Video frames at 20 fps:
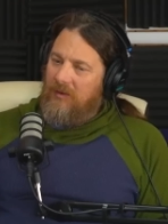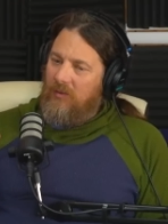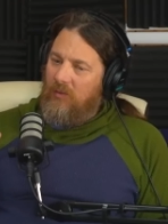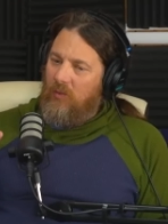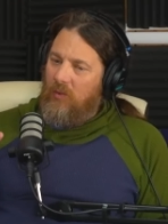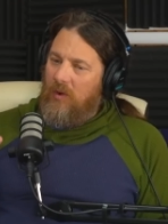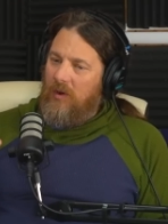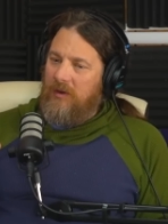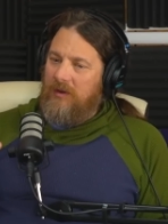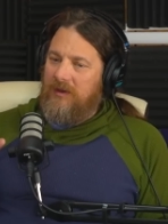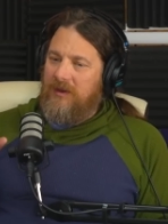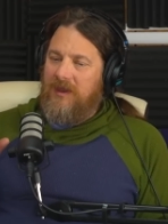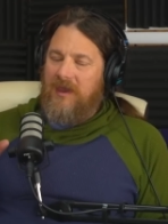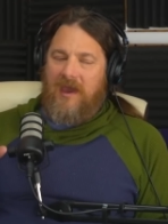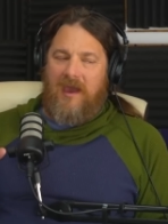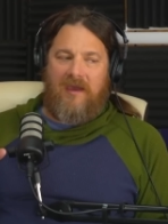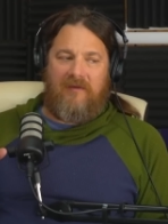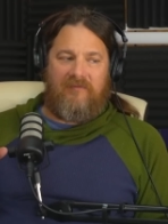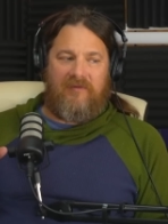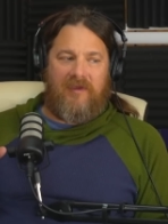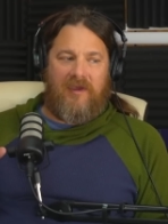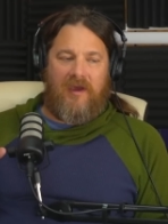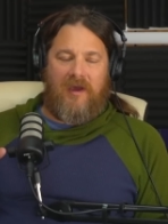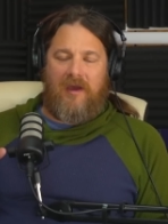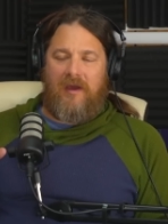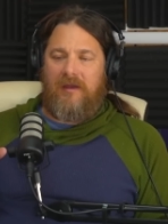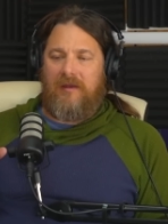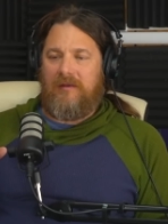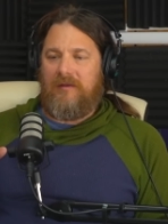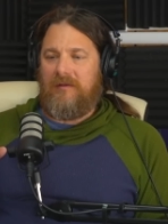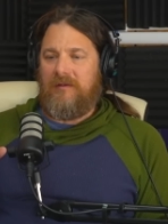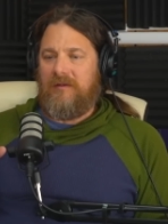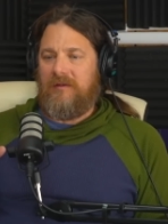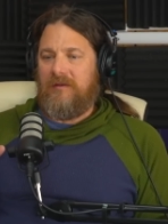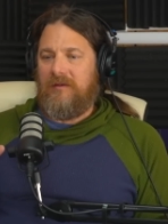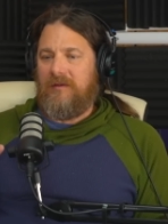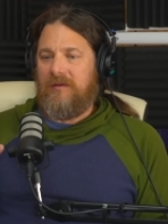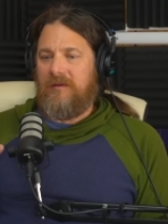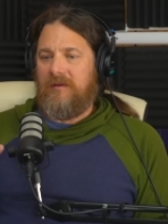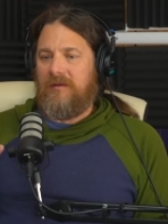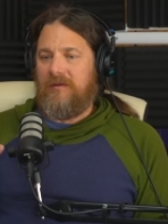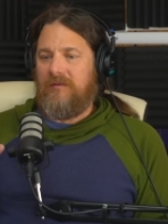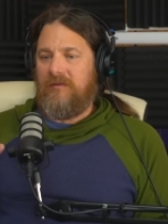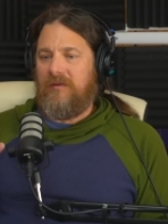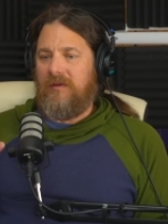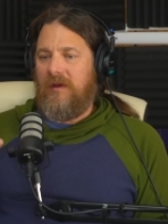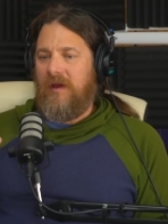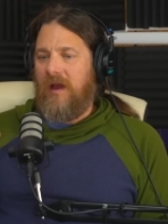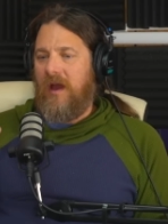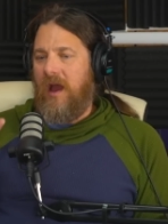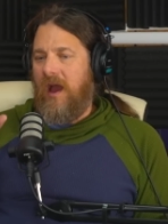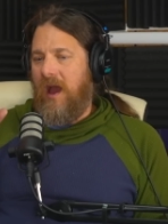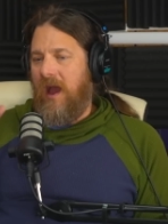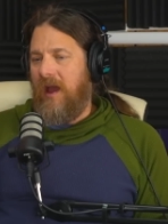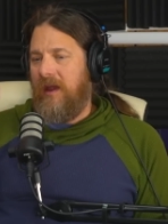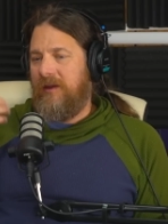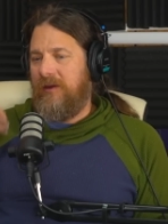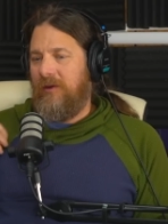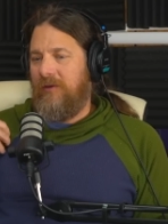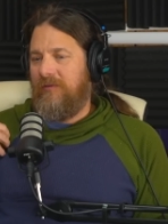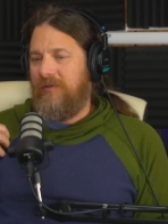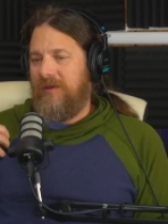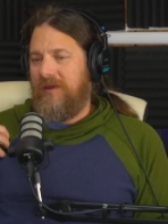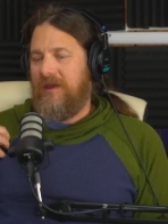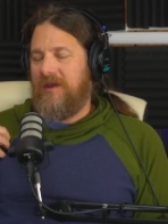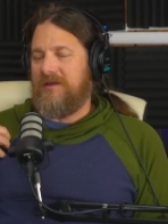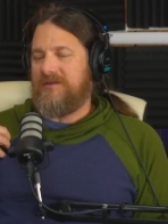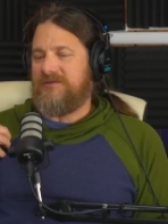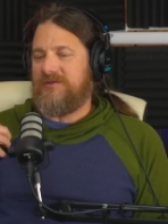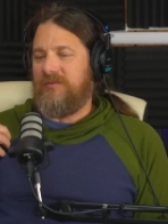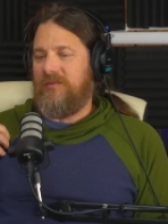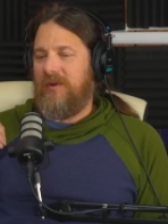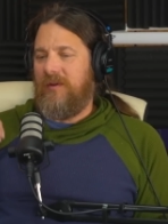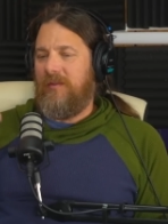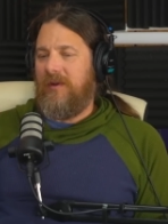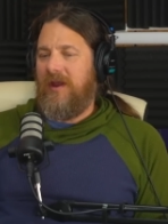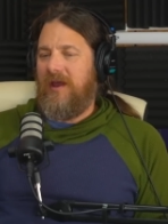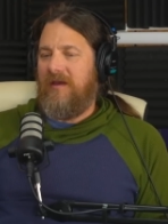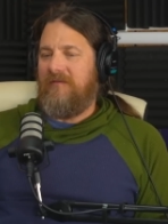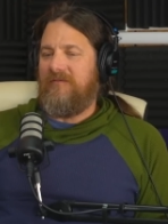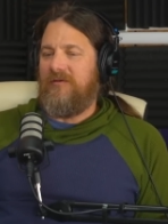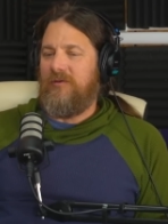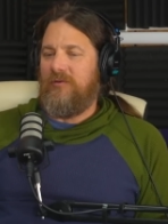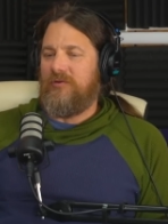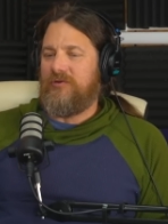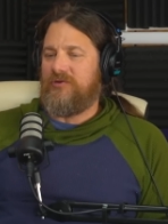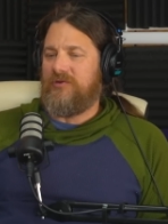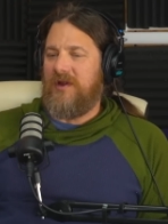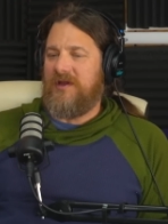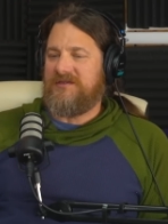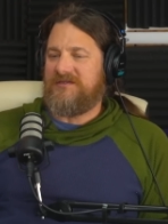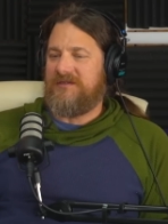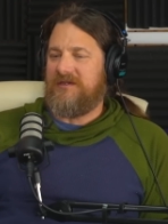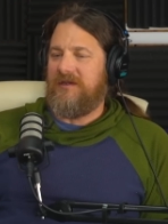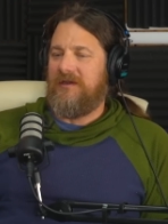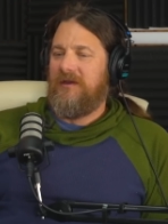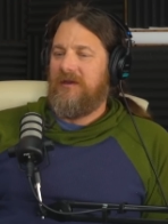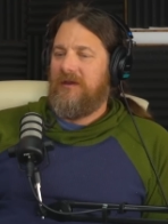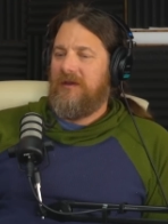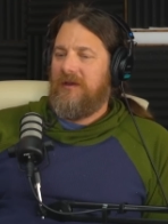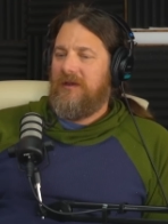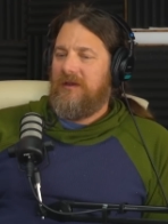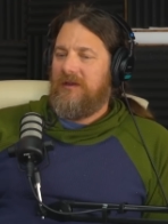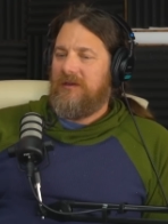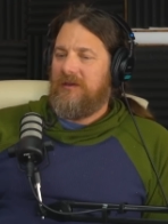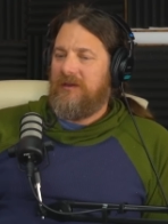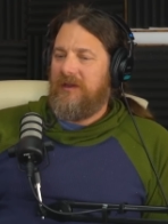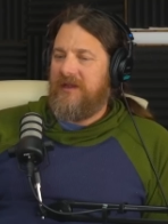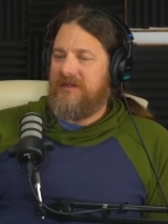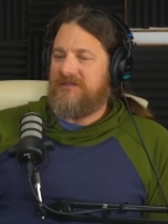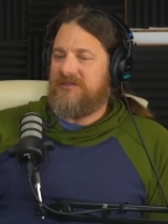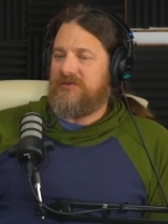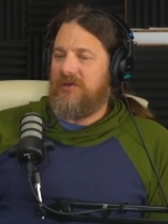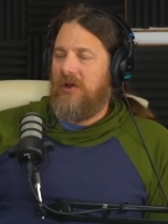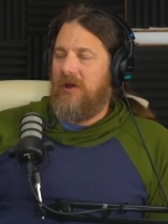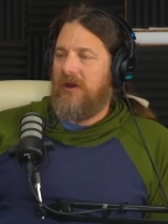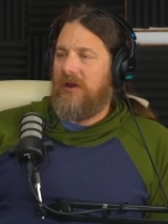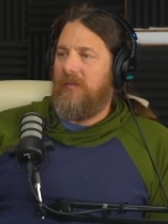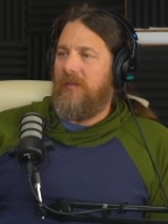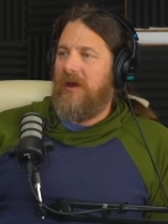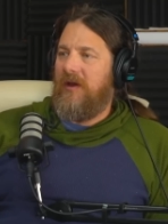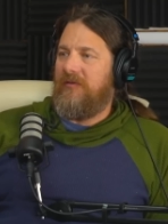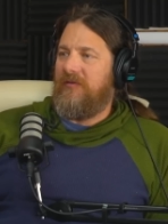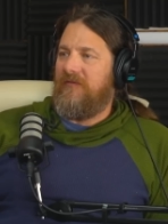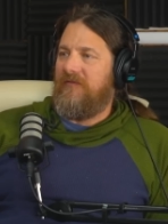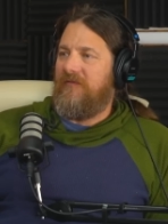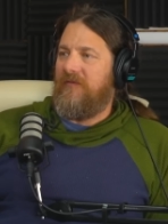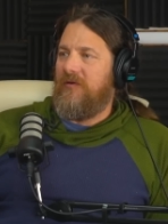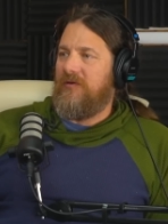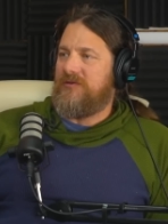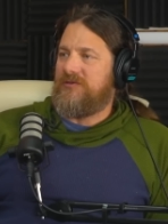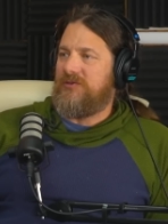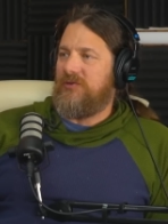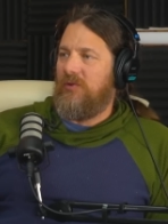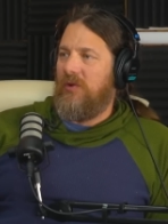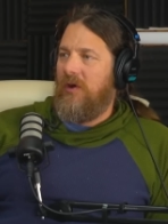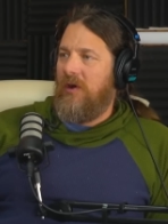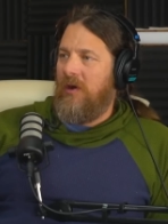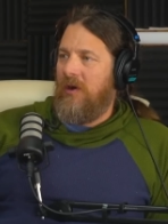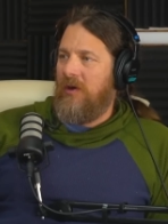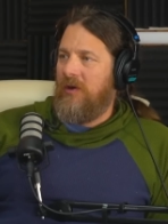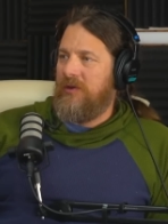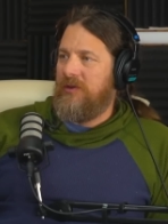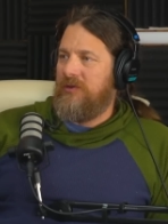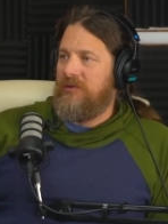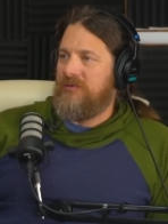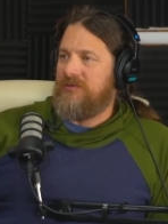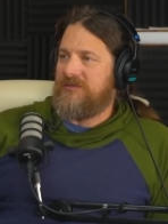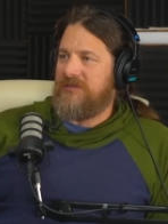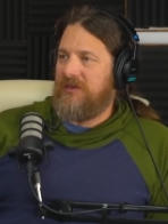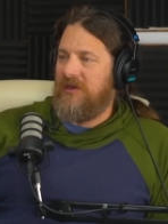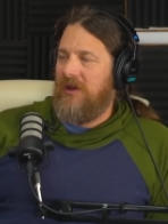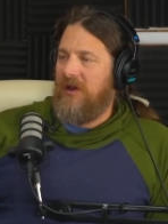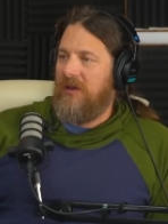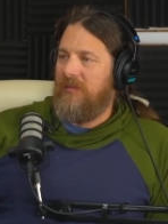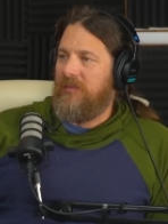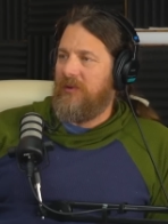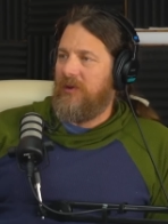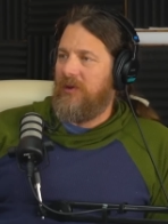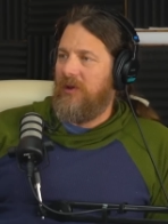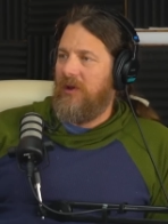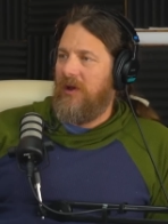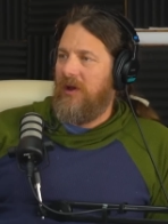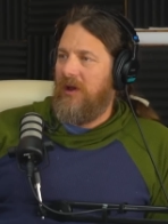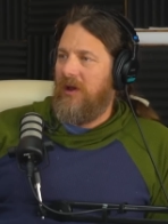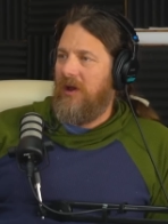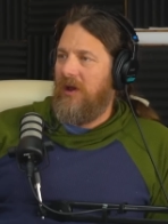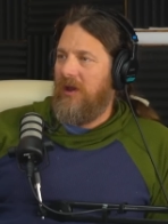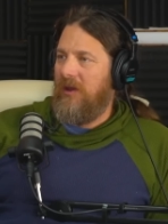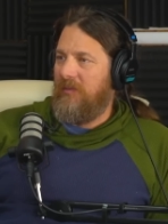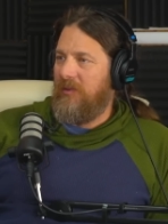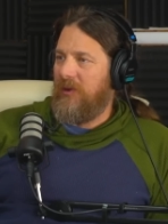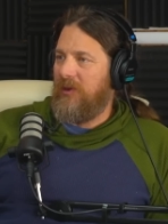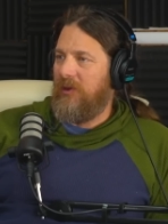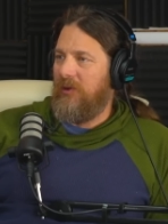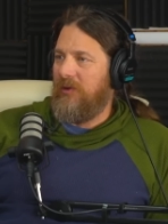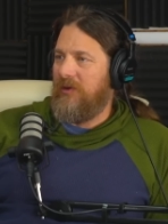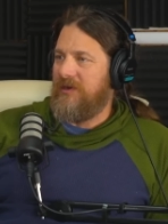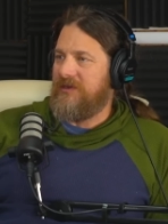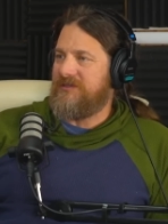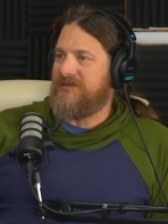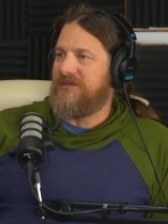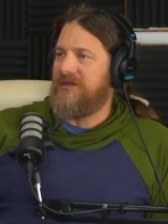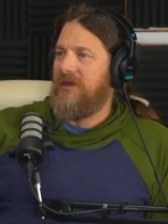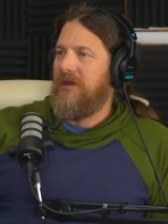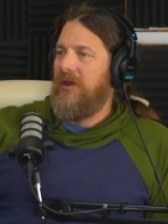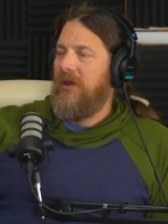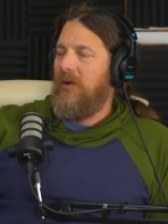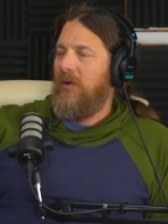One caveat, I know the answer, but I'm going to have you address it. Let's talk about the folks who are using hypochlorous.